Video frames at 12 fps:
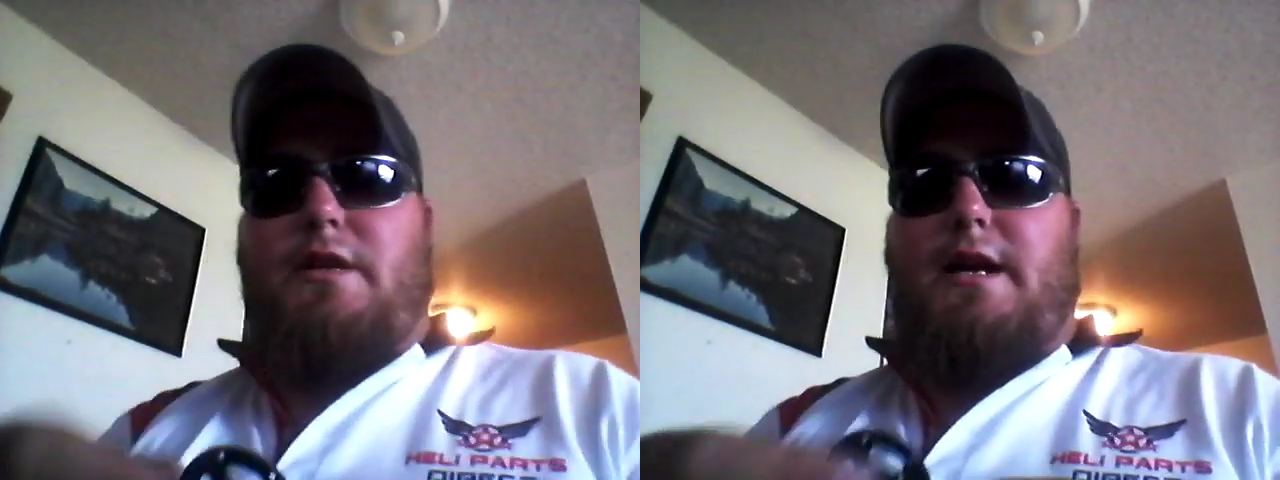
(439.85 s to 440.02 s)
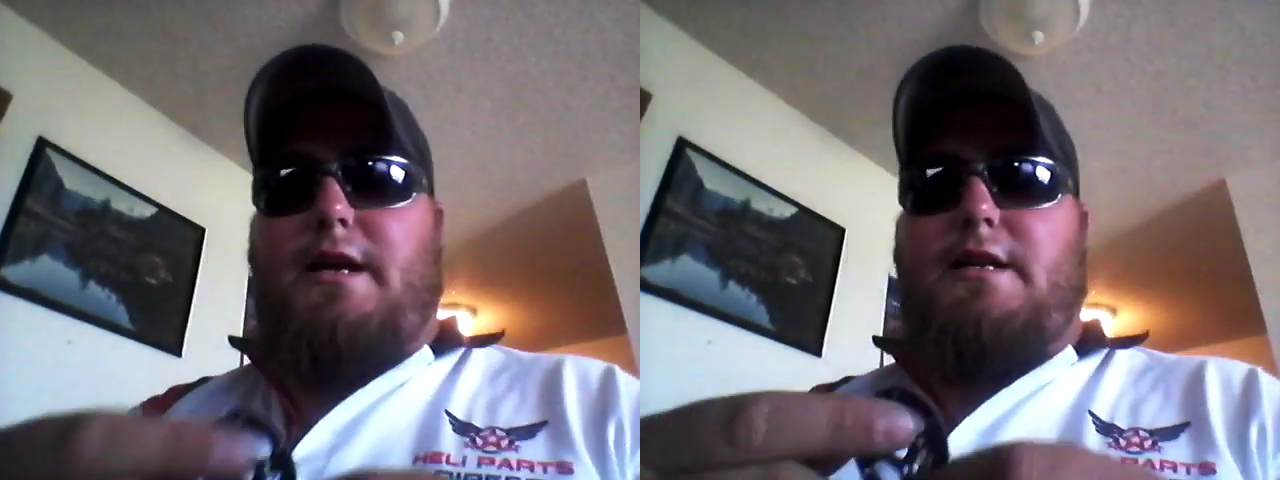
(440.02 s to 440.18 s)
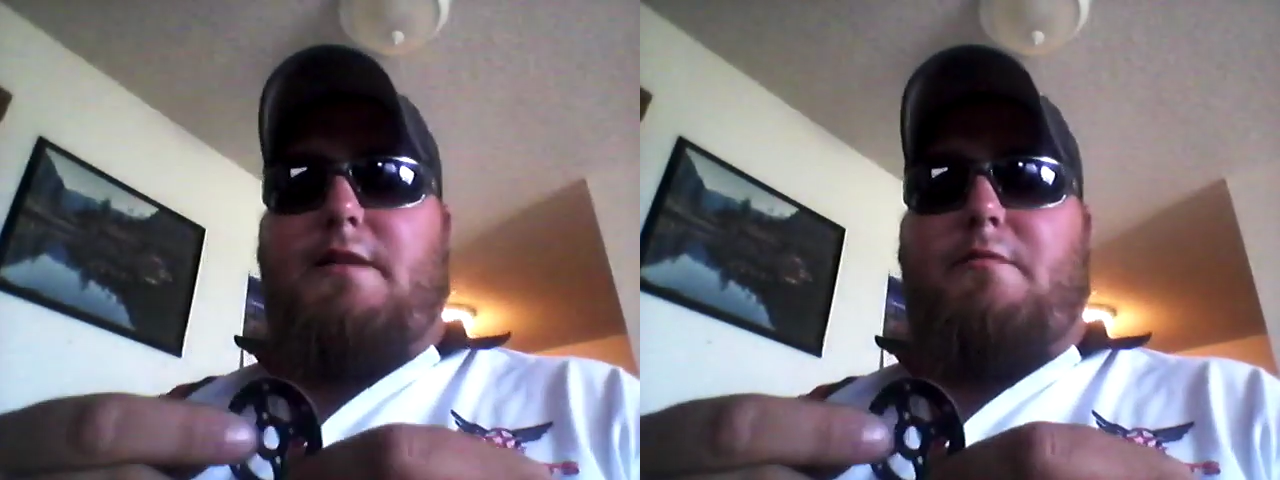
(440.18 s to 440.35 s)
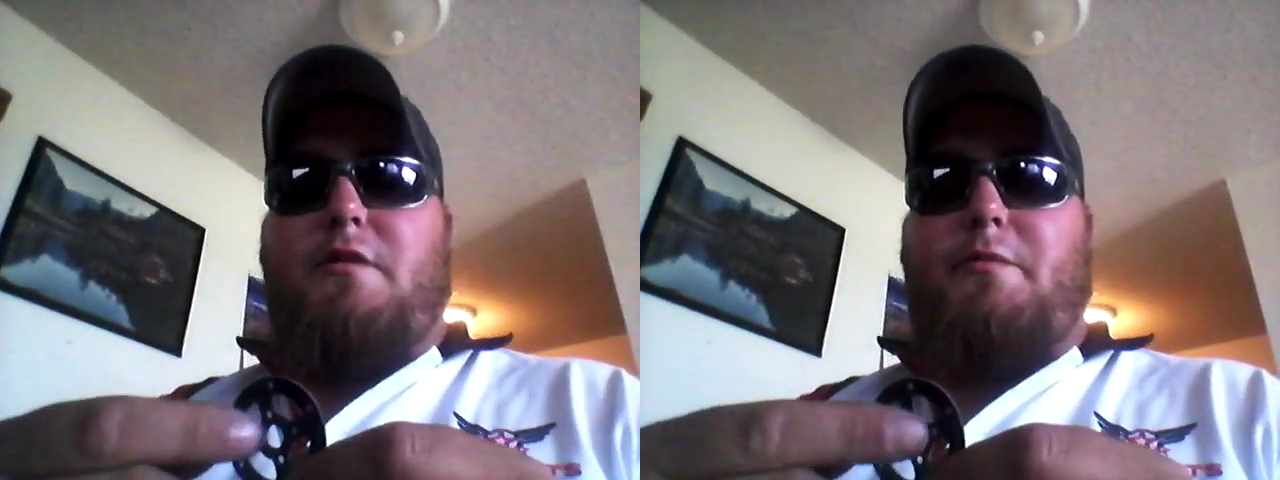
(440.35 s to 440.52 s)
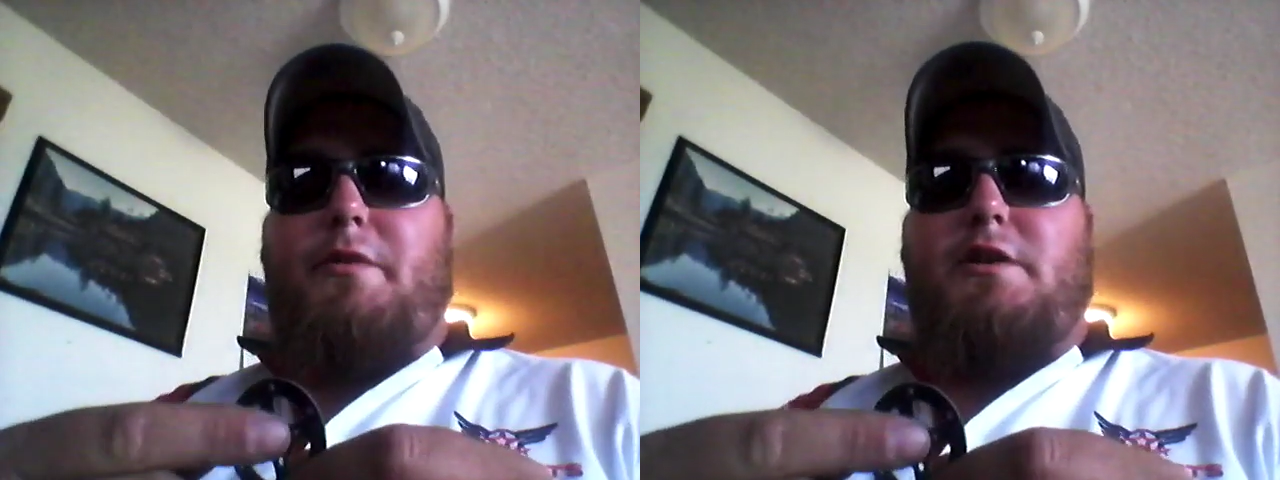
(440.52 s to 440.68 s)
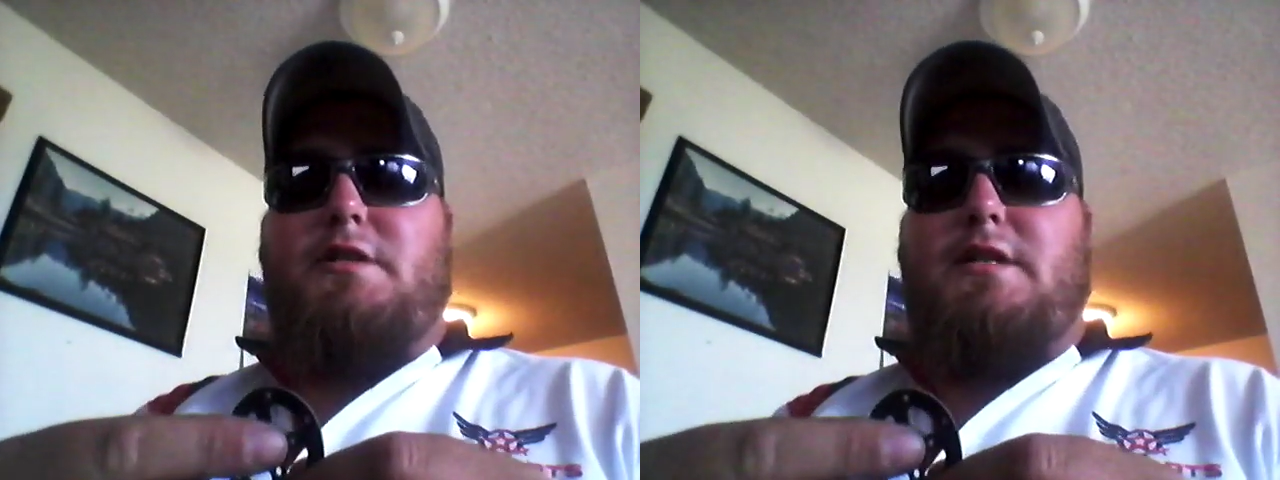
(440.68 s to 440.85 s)
19
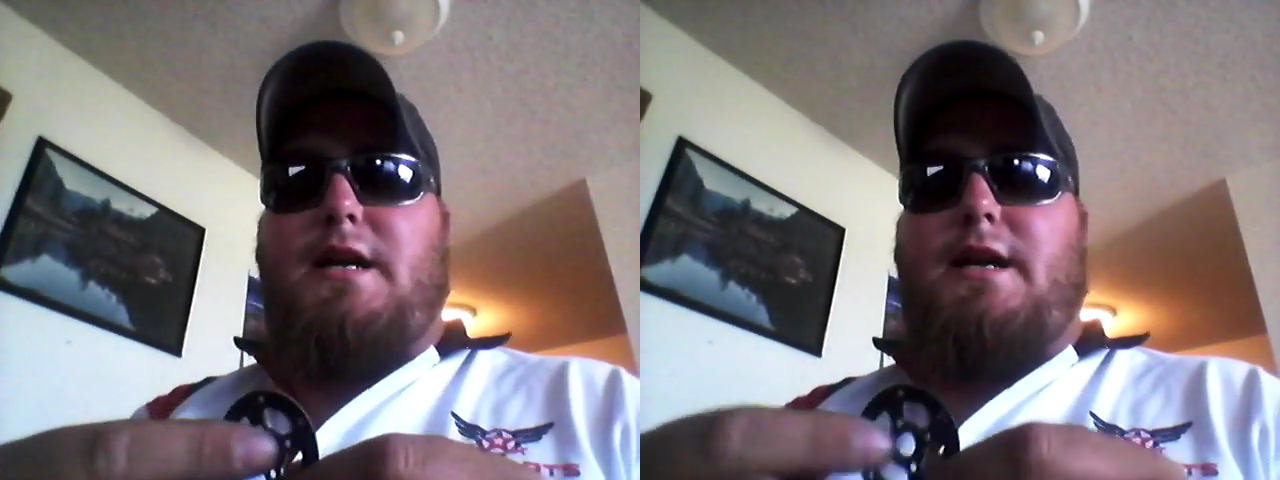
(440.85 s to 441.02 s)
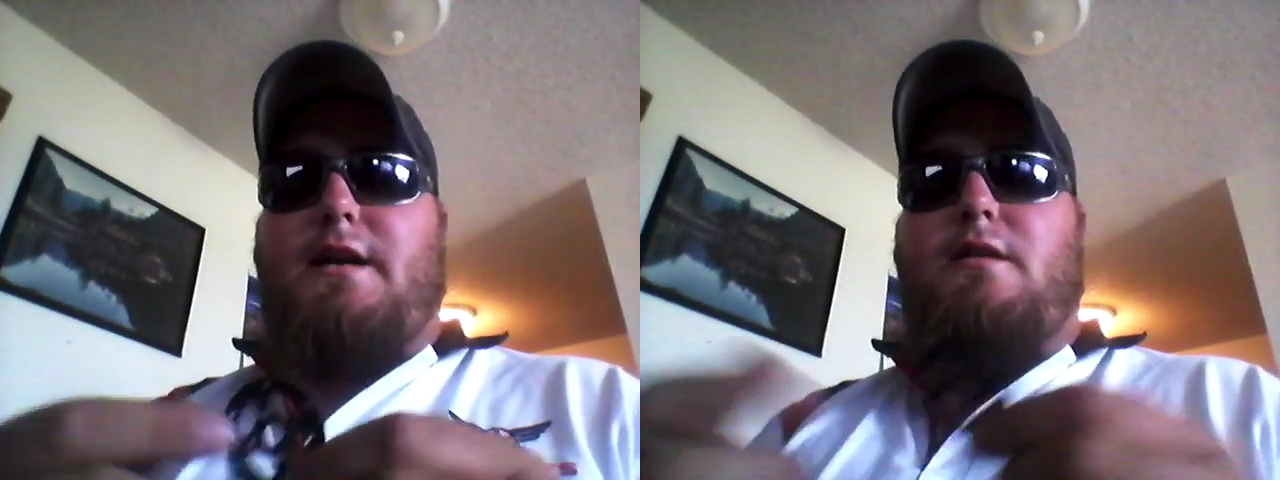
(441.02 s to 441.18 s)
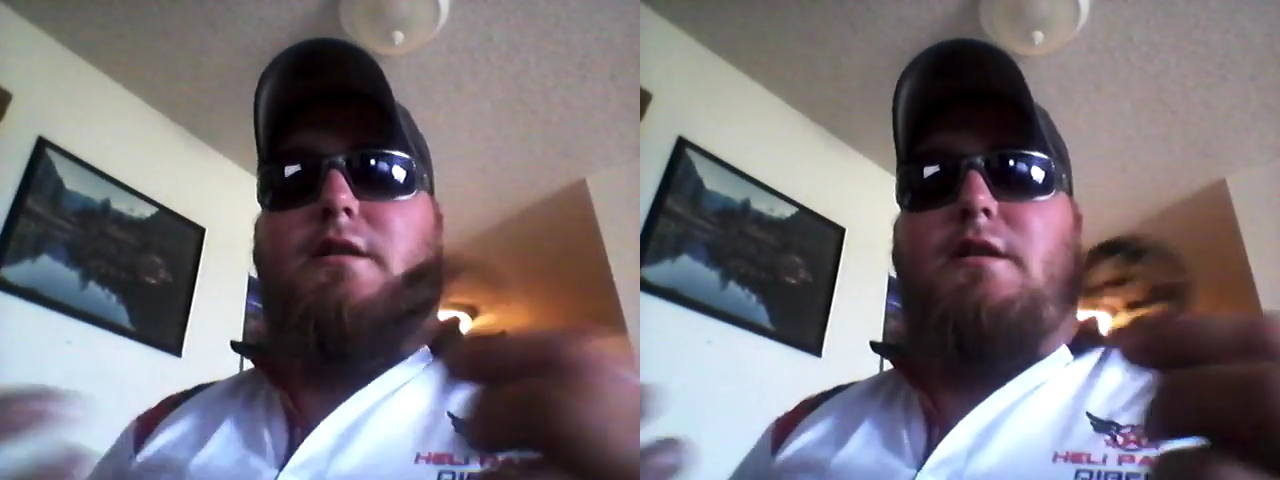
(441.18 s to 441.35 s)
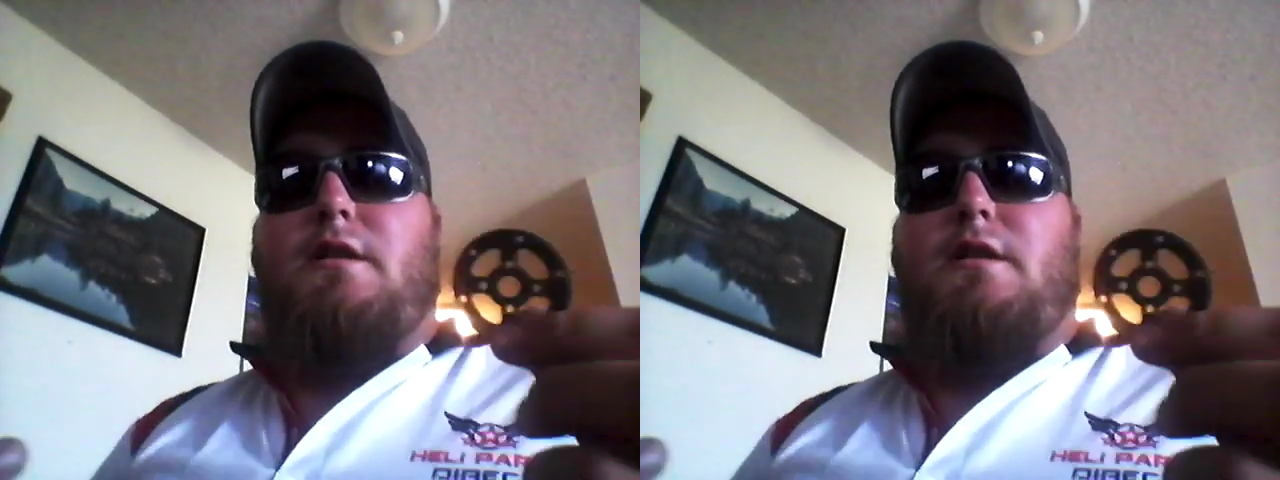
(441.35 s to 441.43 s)
millimeter side,